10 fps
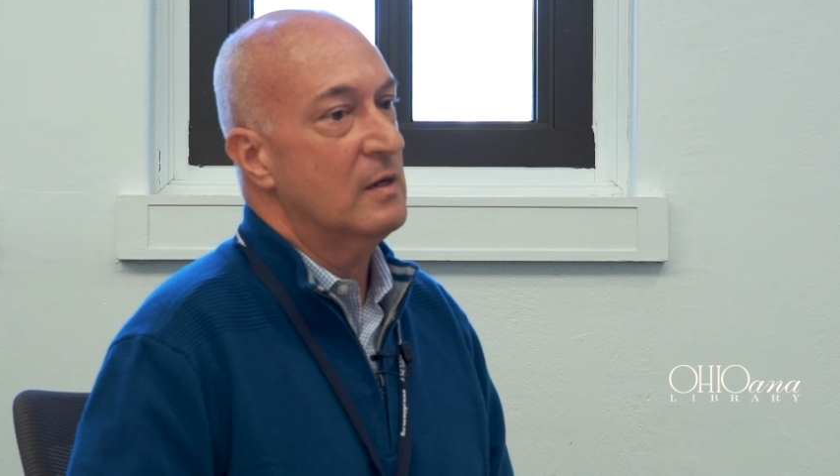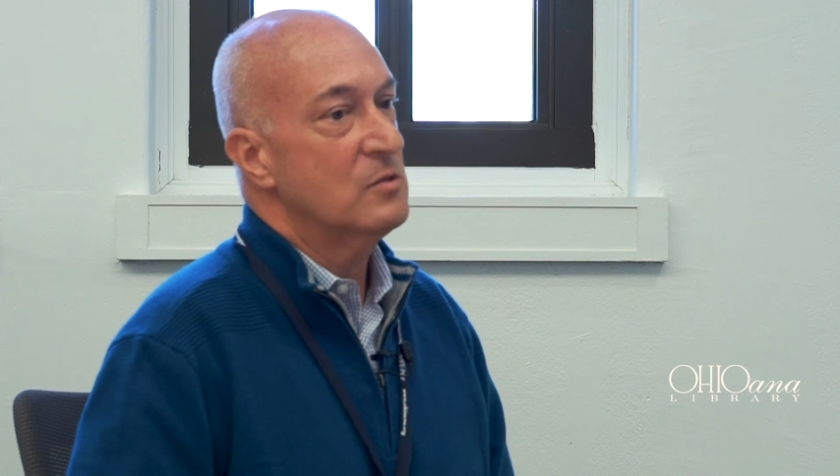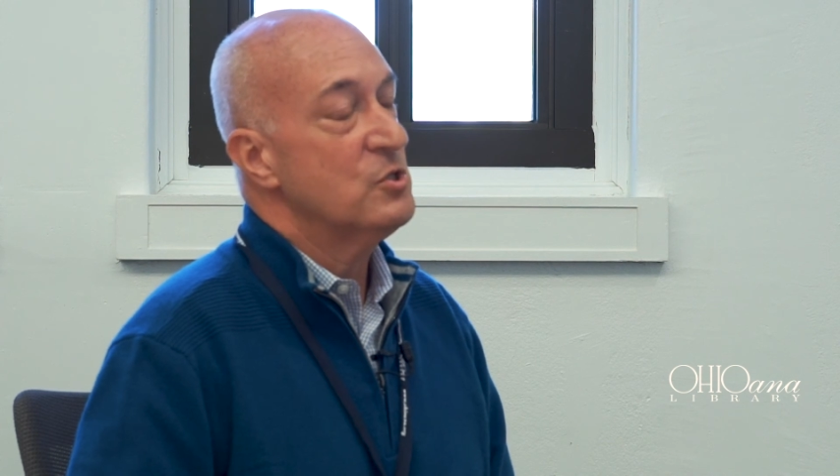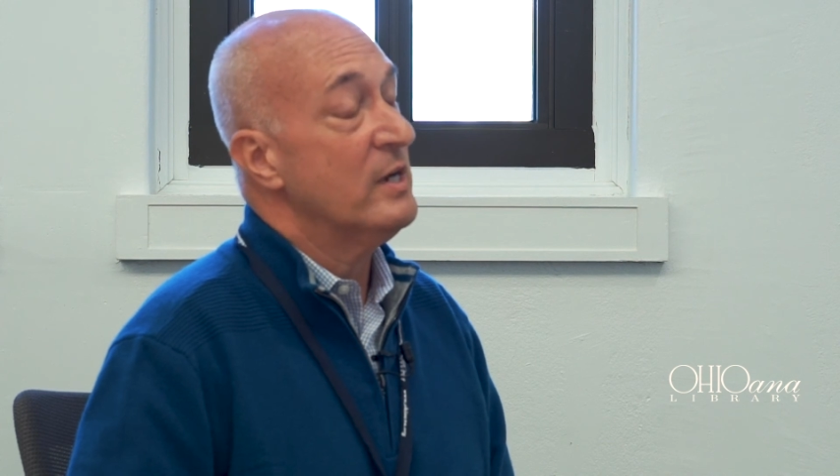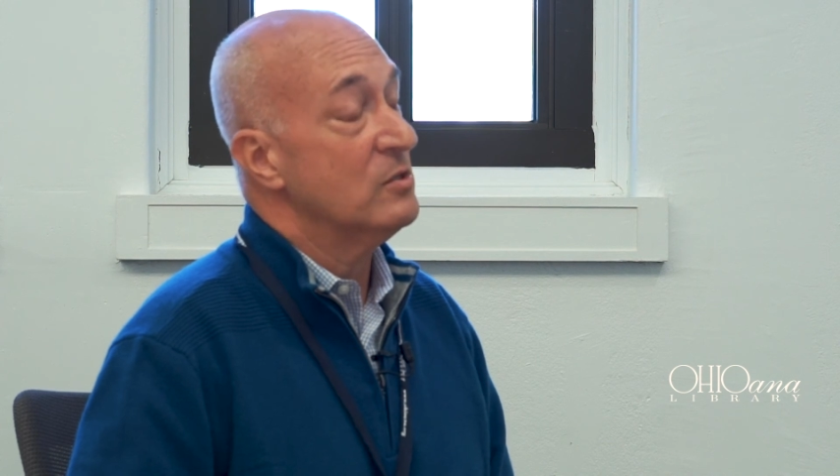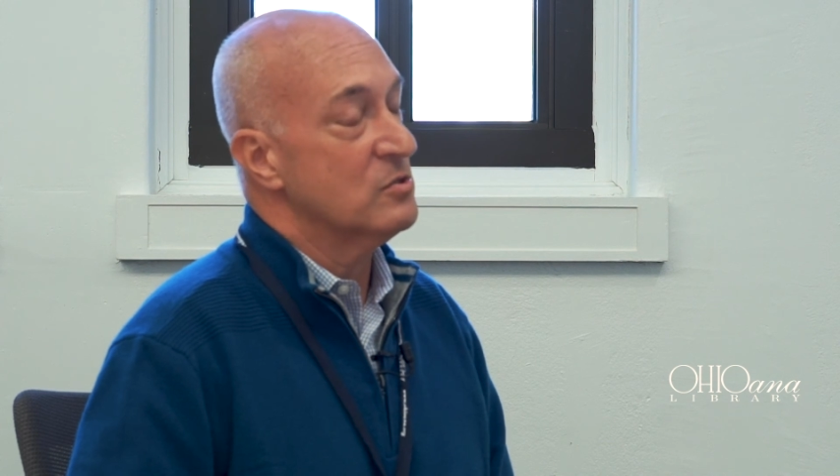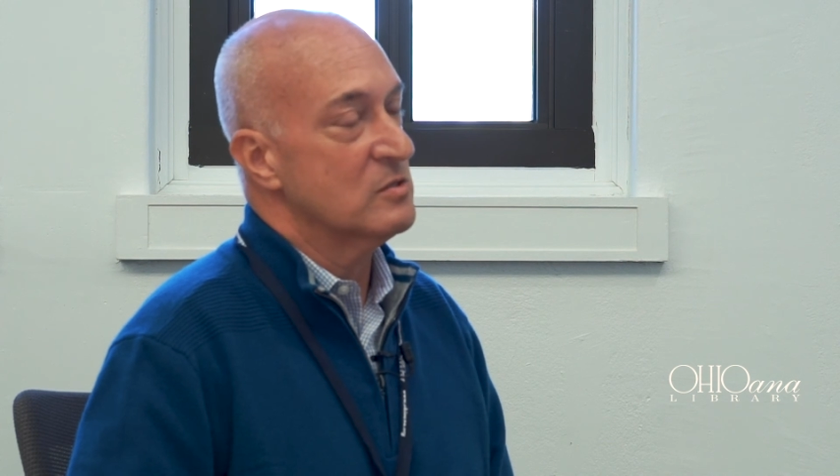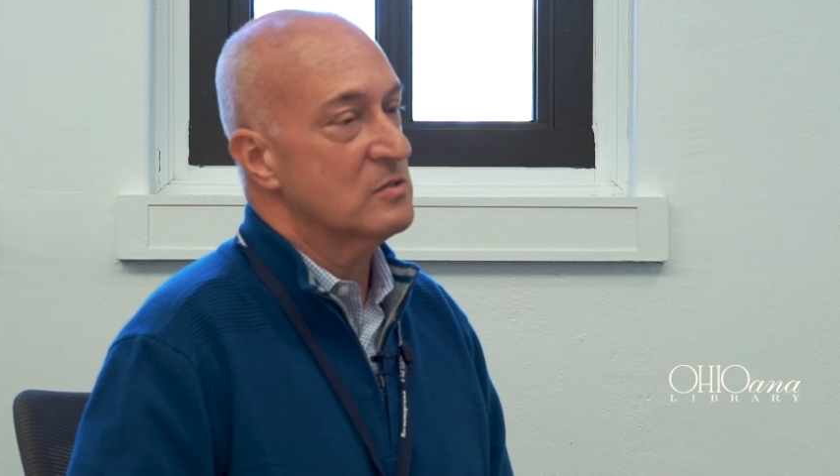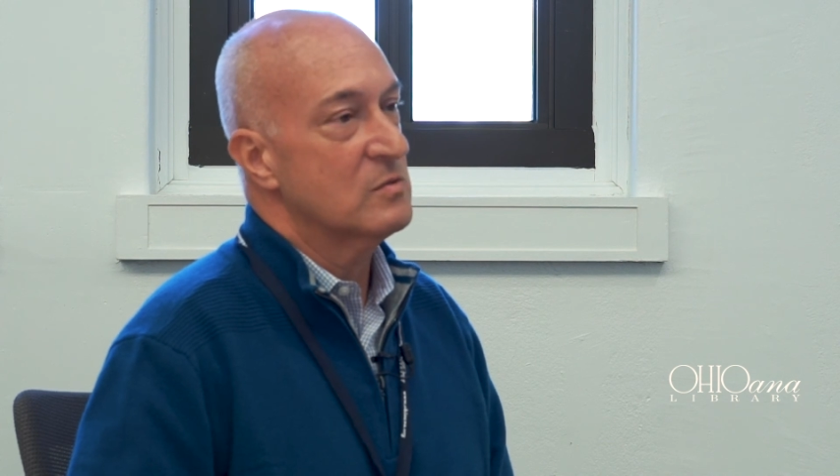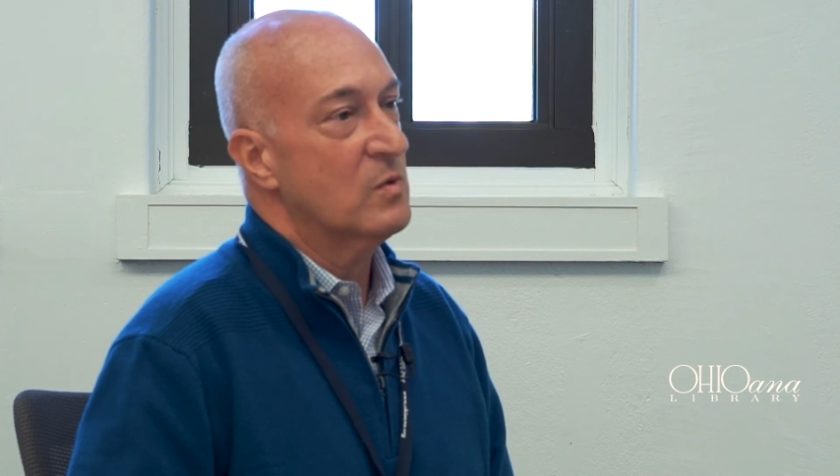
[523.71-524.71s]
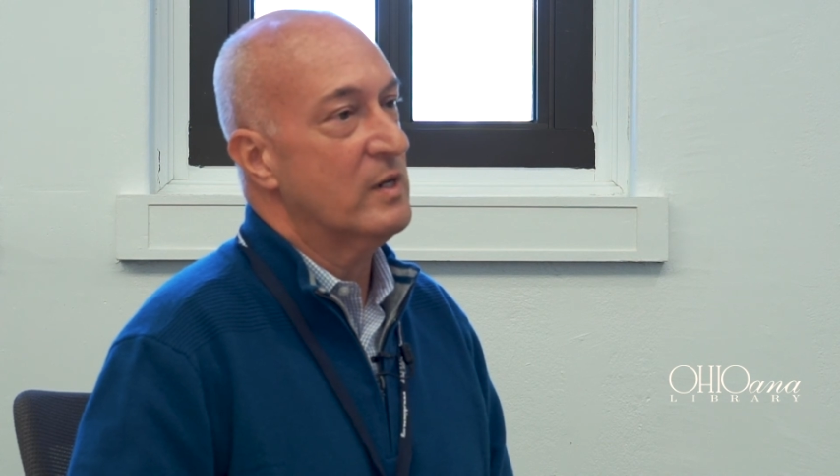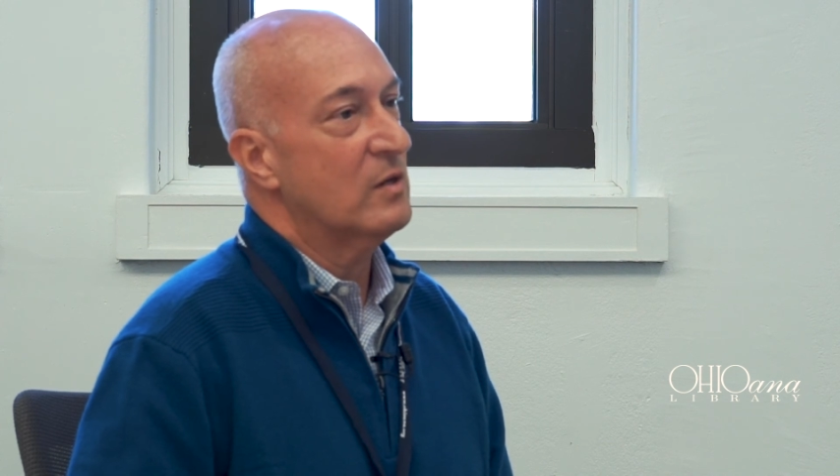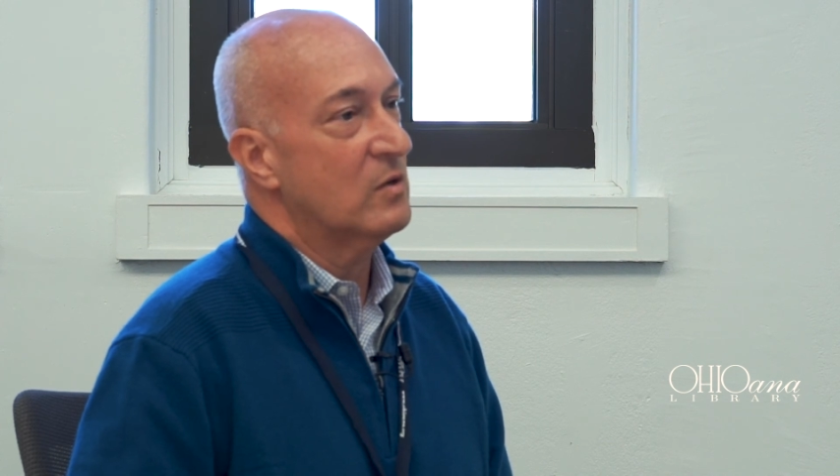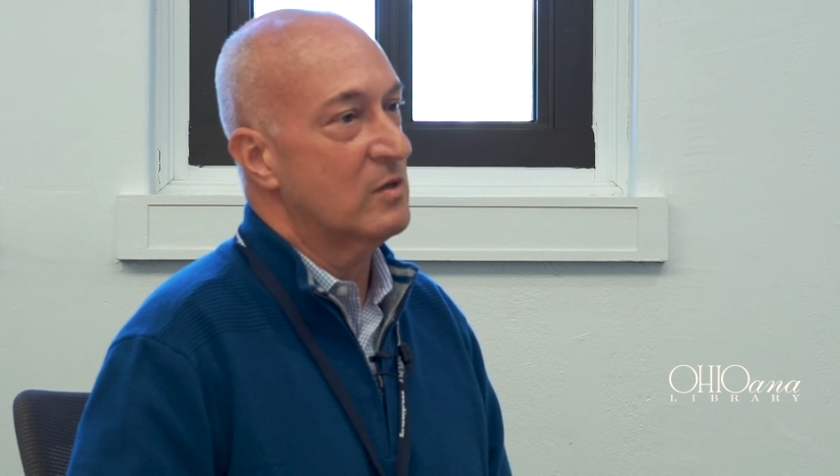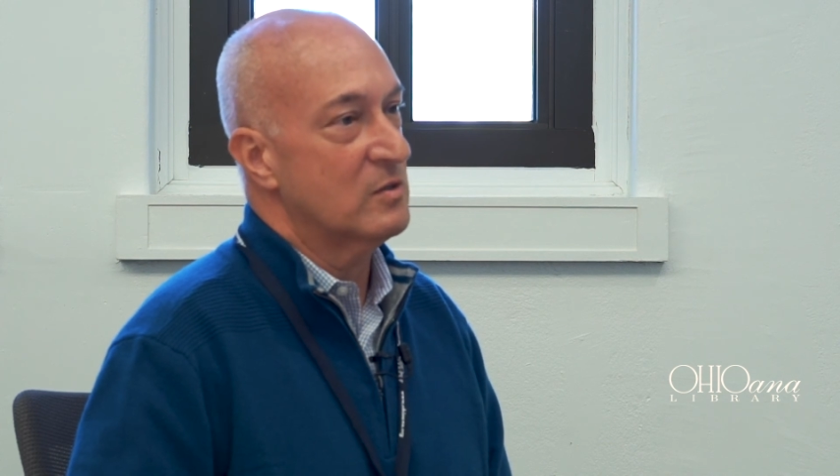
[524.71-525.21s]
changes, what he
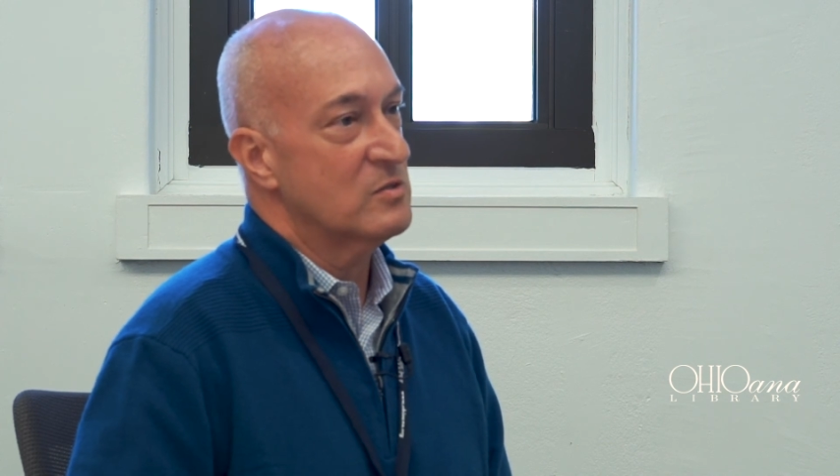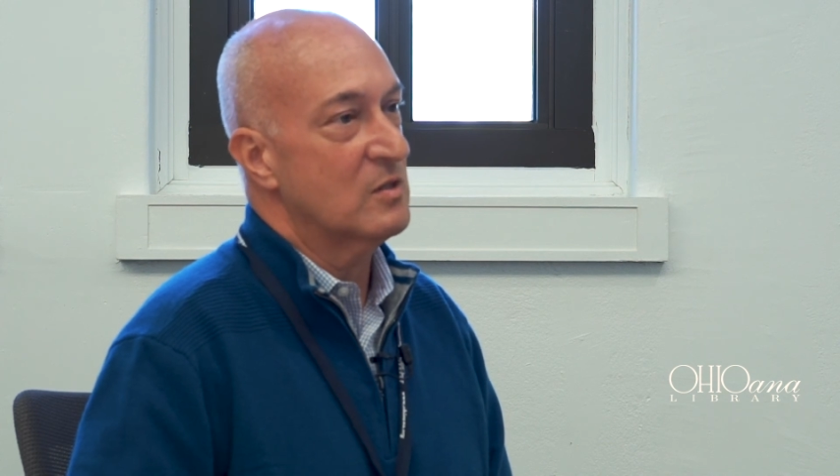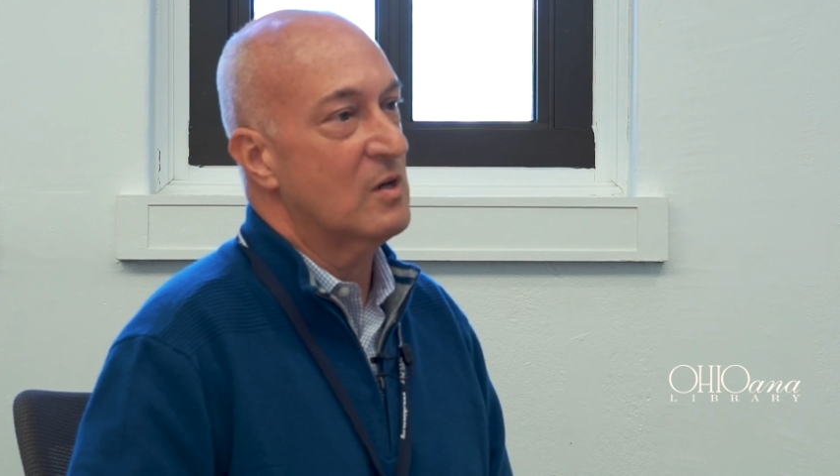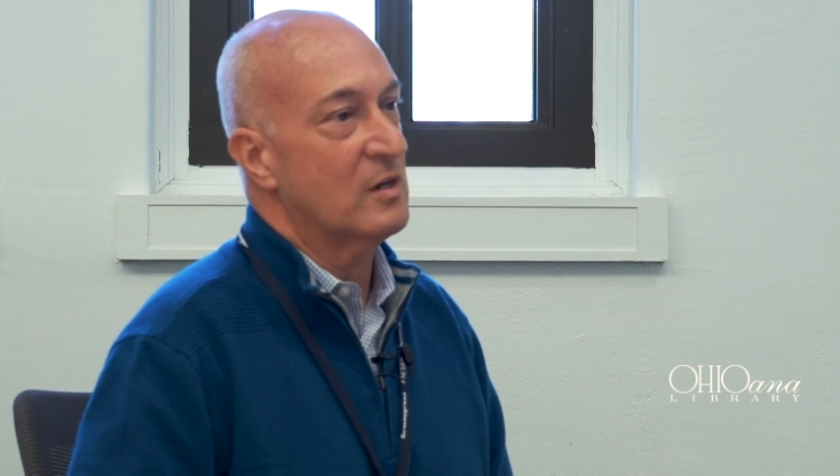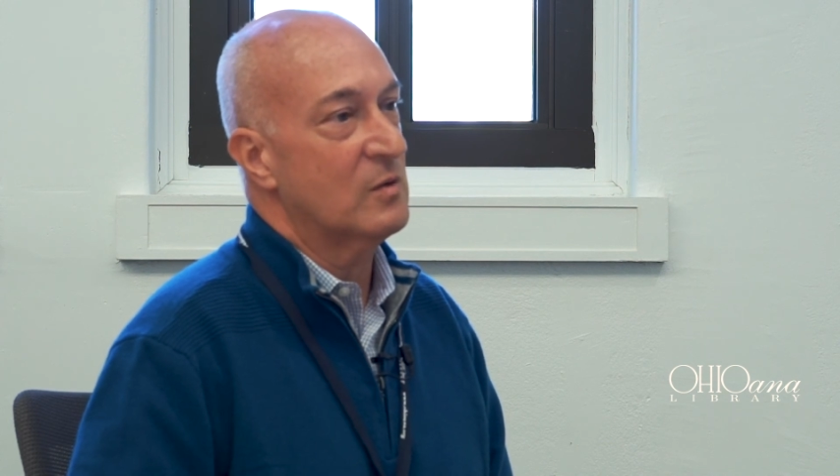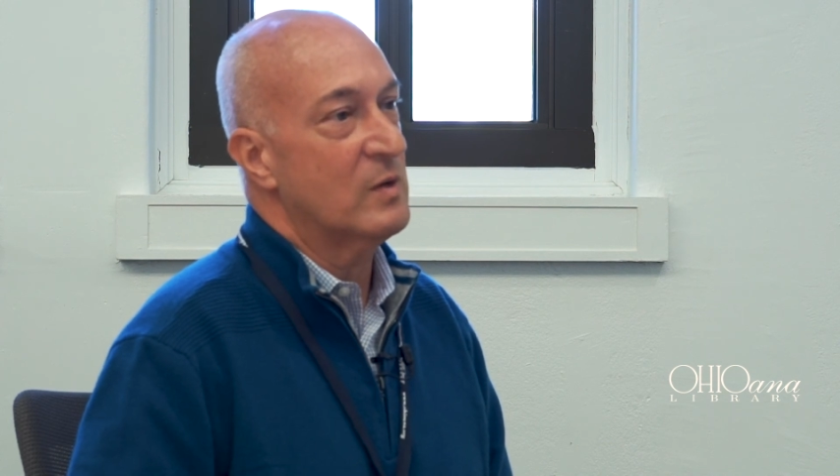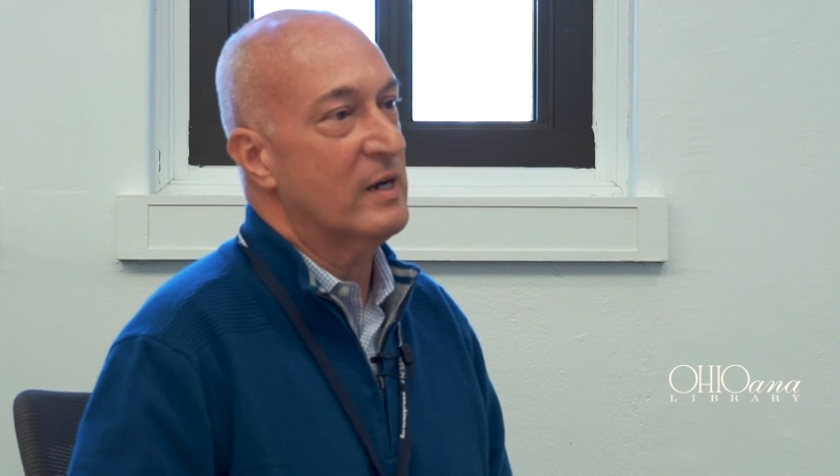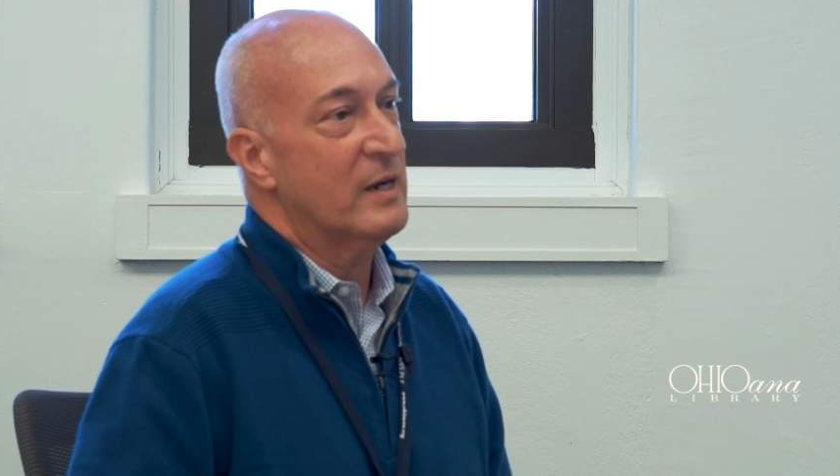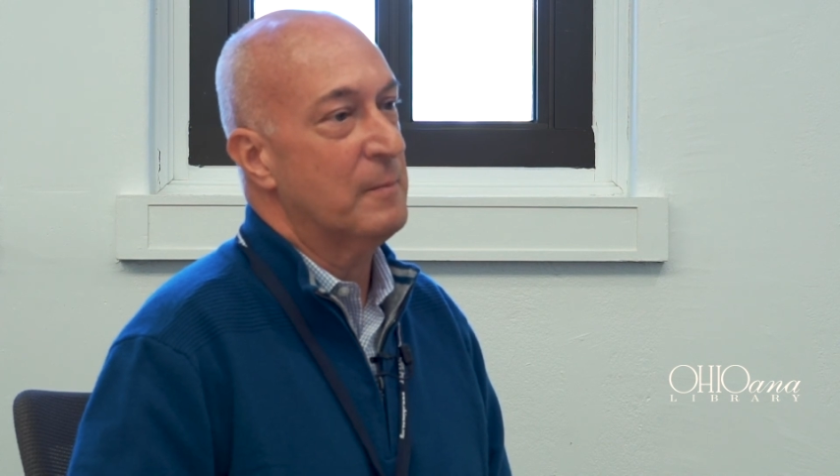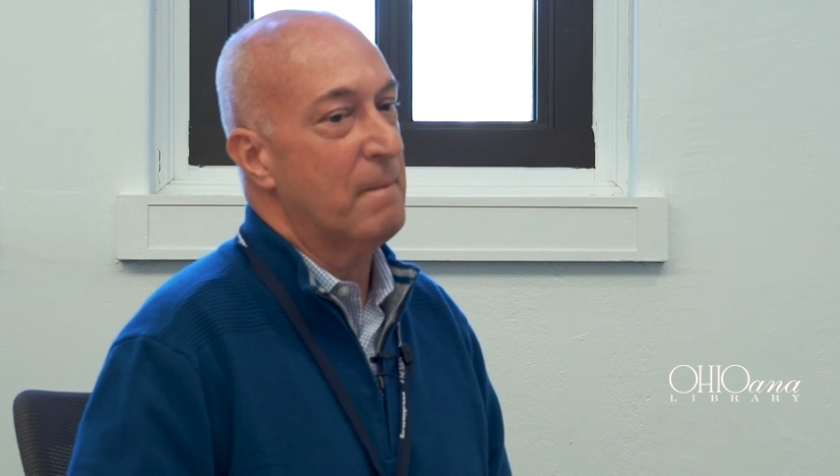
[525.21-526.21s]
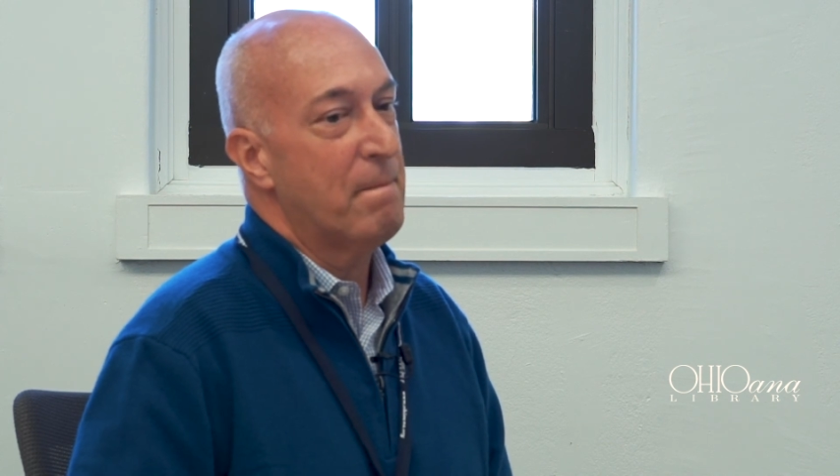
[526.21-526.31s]
learns along the way.